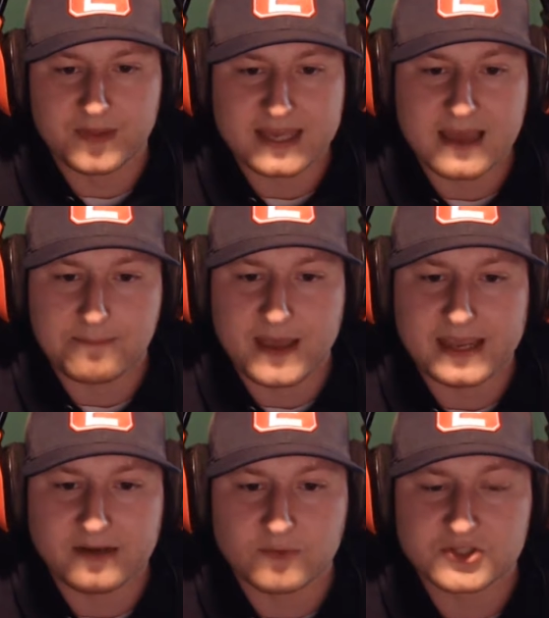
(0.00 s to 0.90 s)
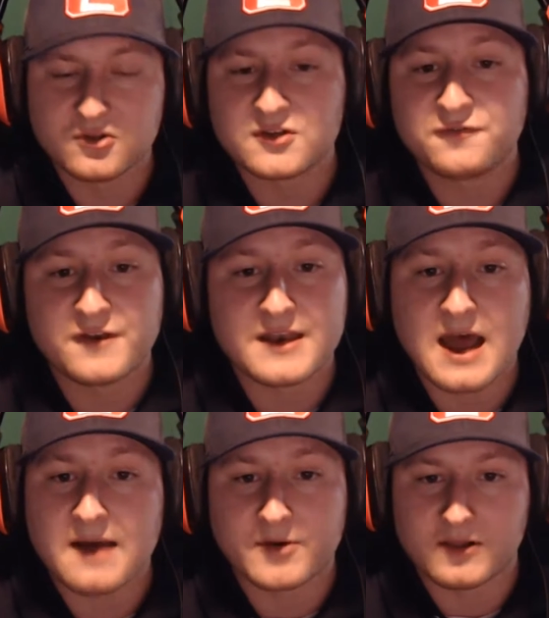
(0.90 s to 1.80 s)
the campaign, which looks
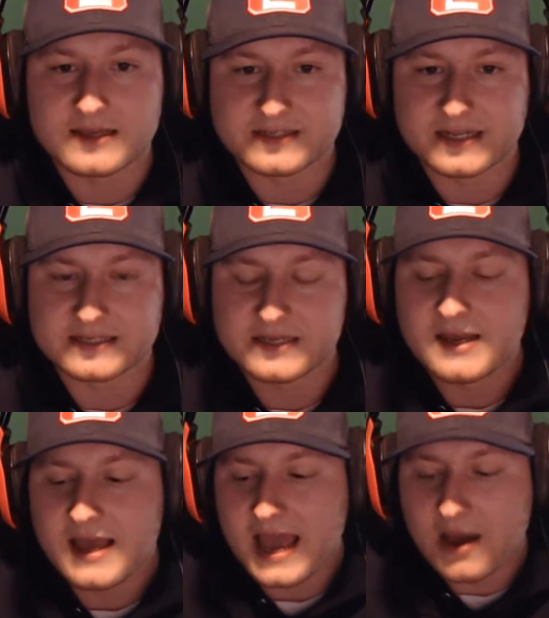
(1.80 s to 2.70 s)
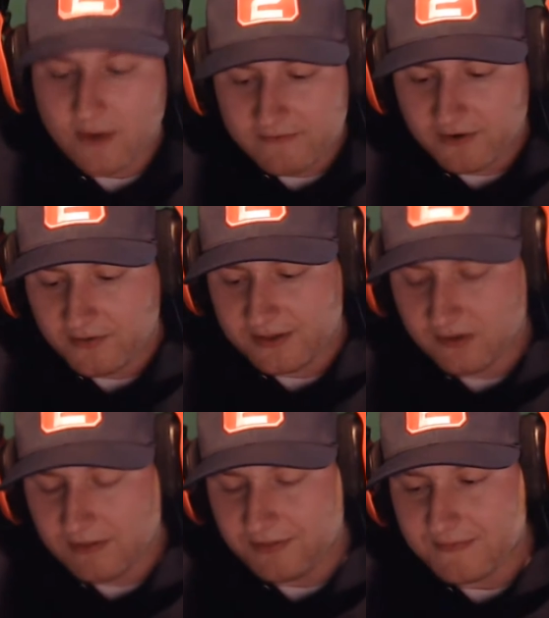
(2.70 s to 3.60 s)
phenomenal as it is. However,
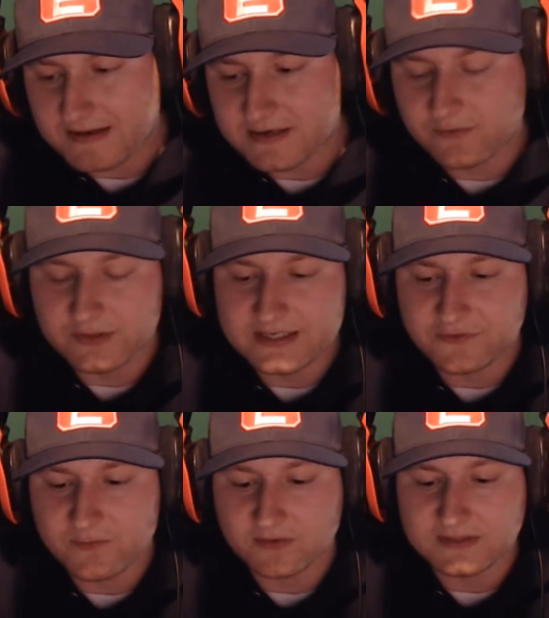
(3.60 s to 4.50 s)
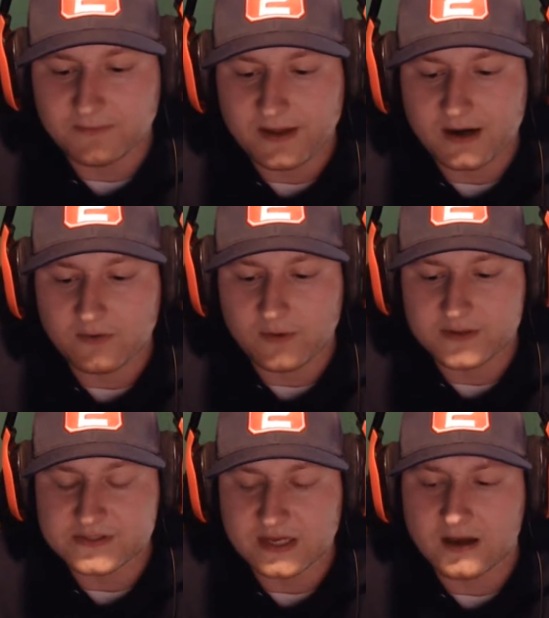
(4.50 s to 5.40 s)
the only thing they did release for multiplayer
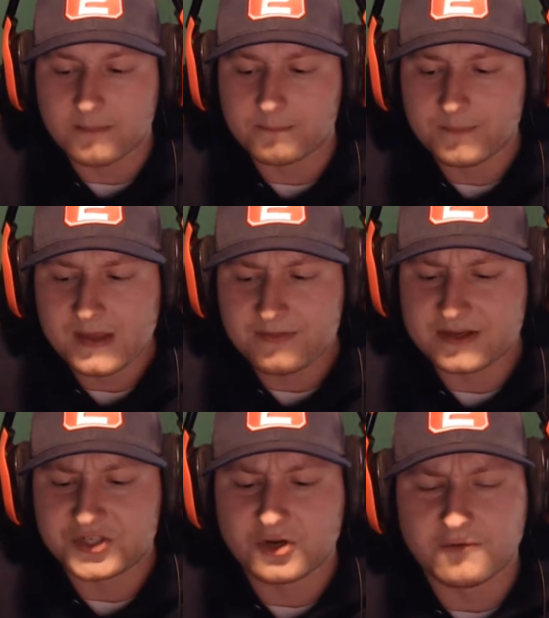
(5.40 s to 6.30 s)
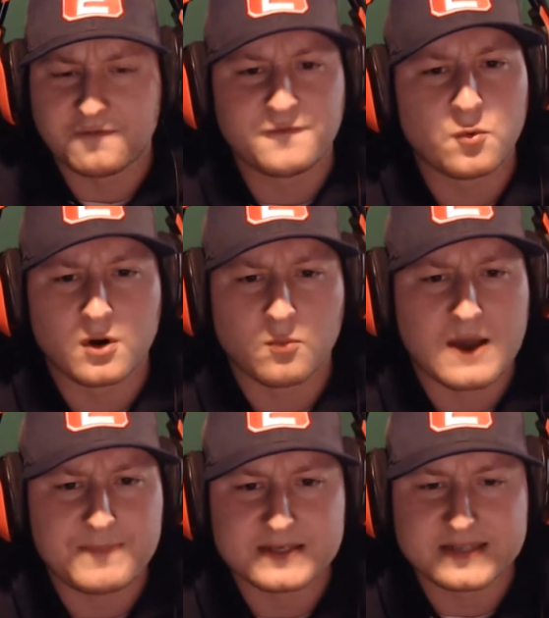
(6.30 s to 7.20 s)
was um, they showed four
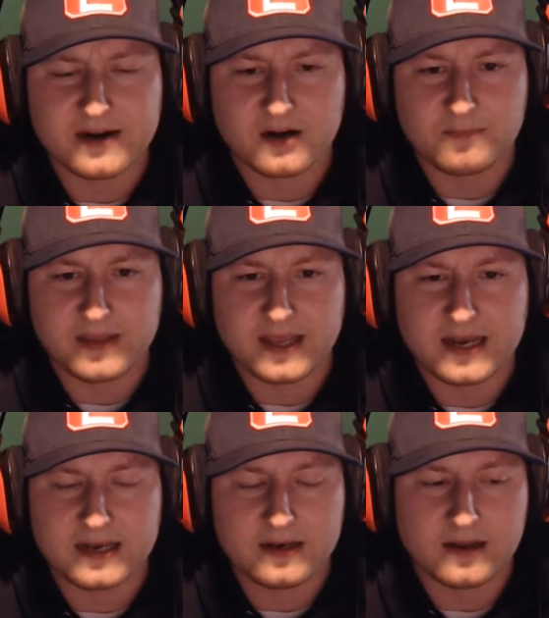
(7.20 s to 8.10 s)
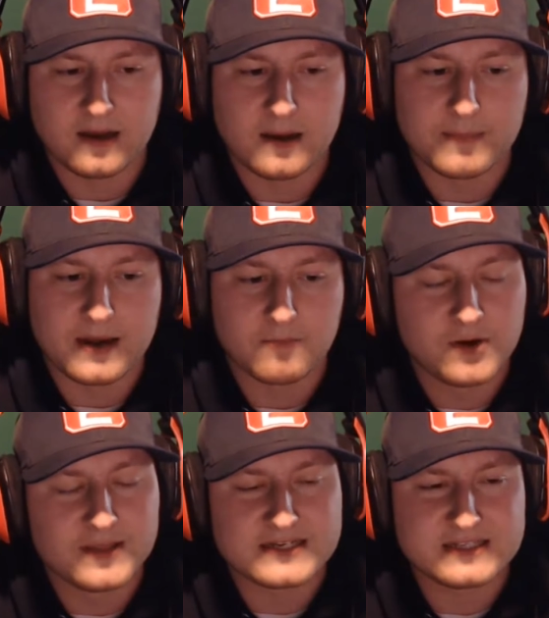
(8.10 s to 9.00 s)
weapons that are going to be in it, um, and I'm
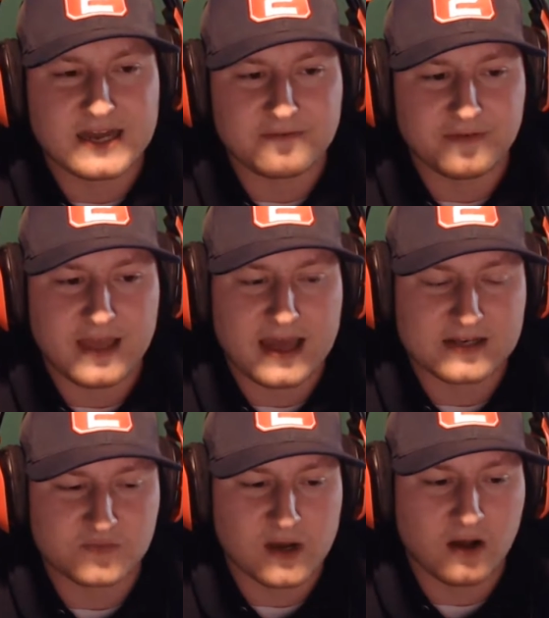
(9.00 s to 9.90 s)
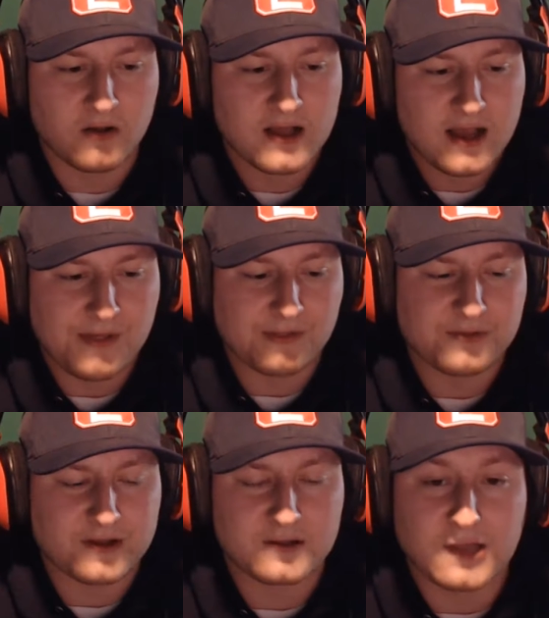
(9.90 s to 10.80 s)
really excited for that as well. They
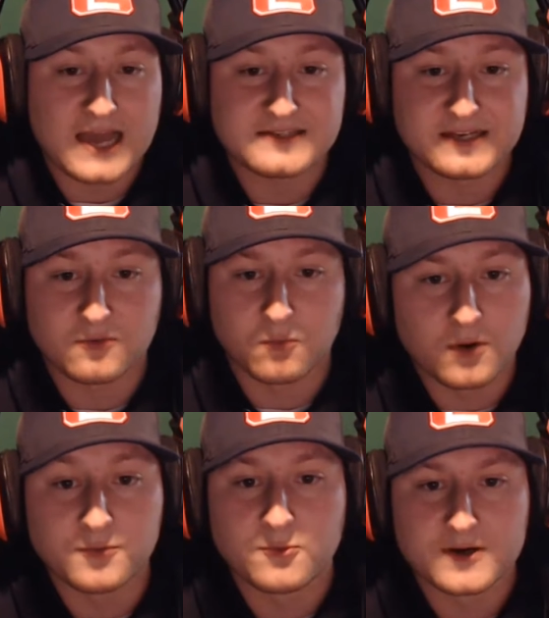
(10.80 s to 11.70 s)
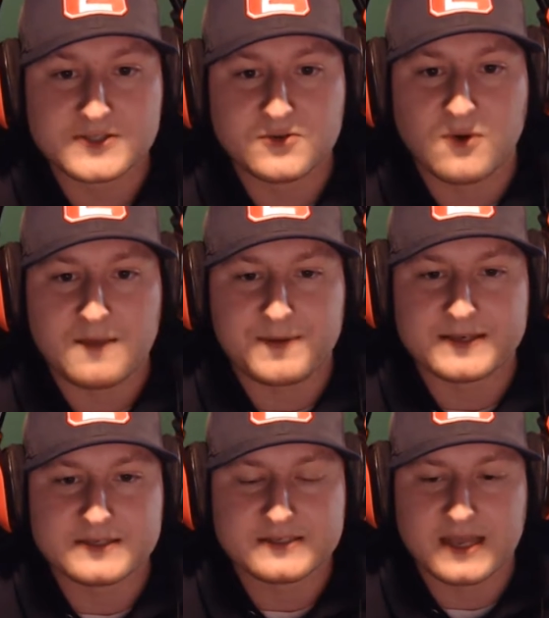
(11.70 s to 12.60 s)
look like classic World War II
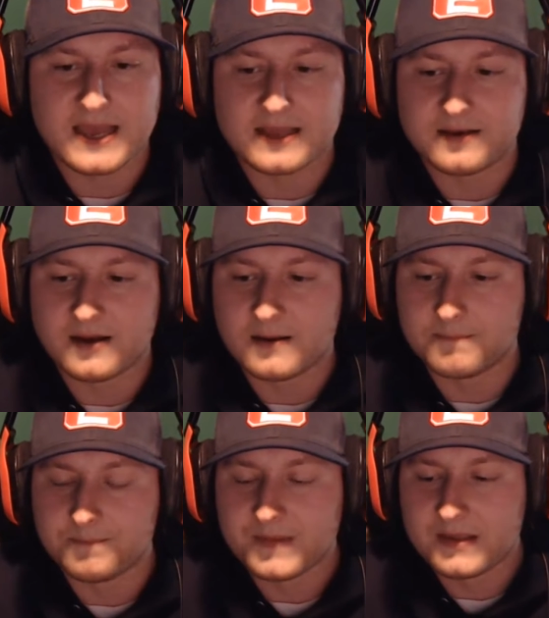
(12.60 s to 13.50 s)
weapons, and um,